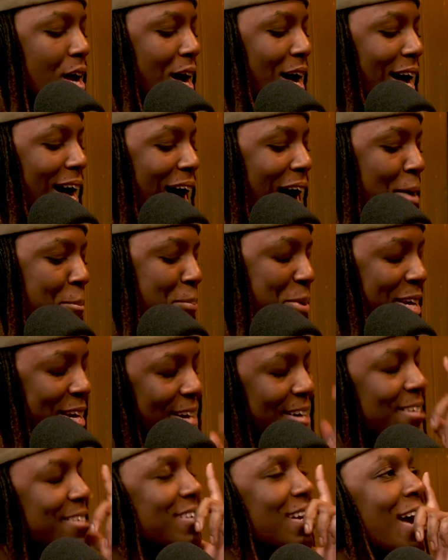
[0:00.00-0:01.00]
No.
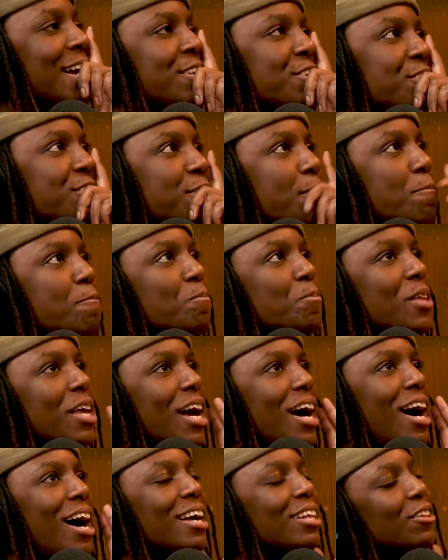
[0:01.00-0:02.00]
Because
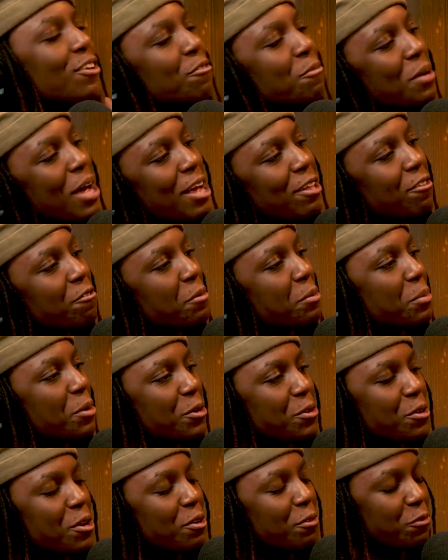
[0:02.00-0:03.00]
I love my
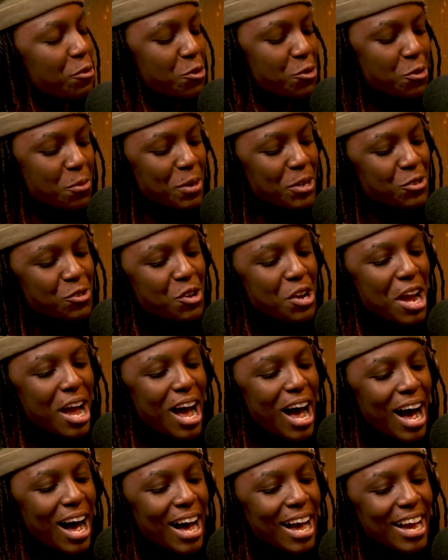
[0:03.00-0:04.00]
partner. I love her so much.
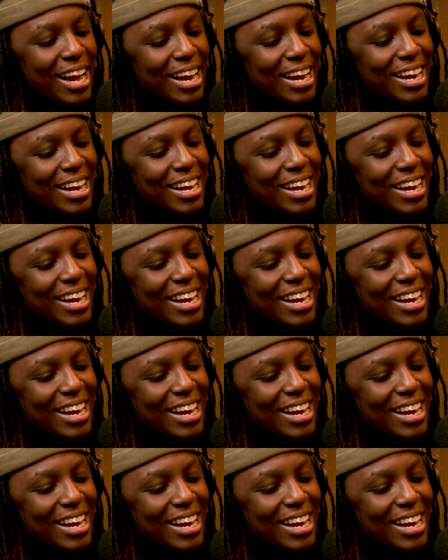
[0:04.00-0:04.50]
I'm